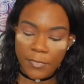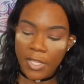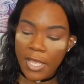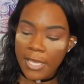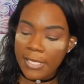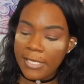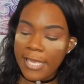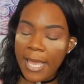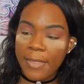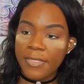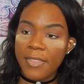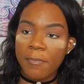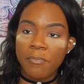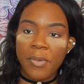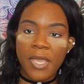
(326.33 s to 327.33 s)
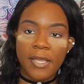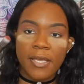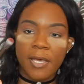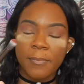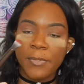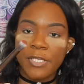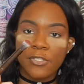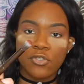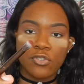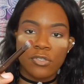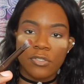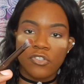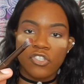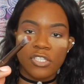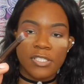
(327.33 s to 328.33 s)
Again, the pickup is
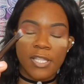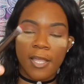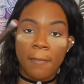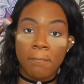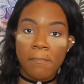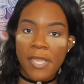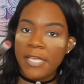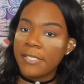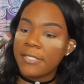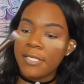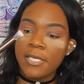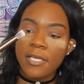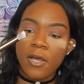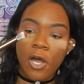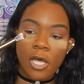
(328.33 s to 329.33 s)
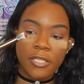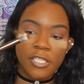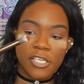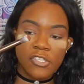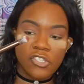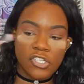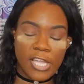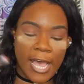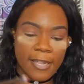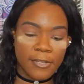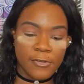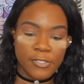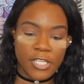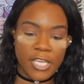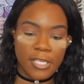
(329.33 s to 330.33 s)
just amazing on these
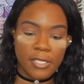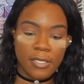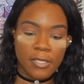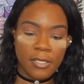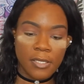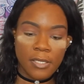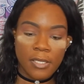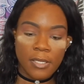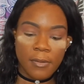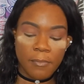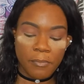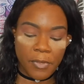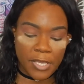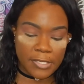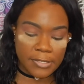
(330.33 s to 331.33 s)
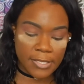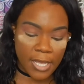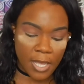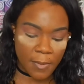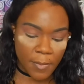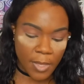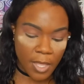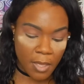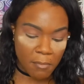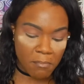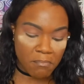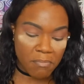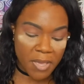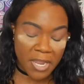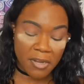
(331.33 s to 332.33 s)
shadows. It picks up
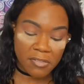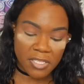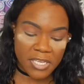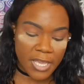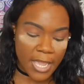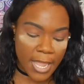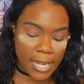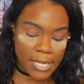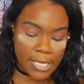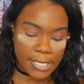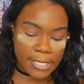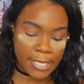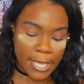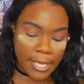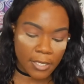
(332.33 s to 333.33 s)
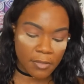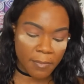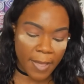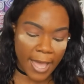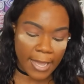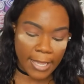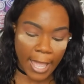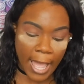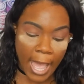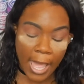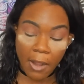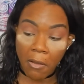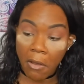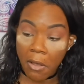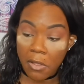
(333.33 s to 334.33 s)
barely any kickback
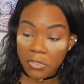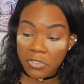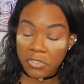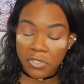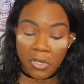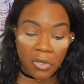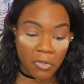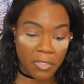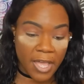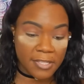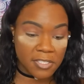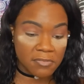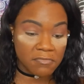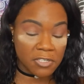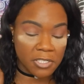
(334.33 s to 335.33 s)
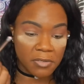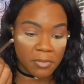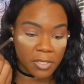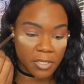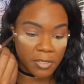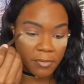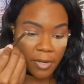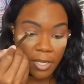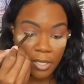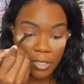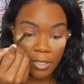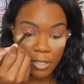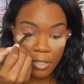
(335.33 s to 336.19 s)
at all, so that's really, really great.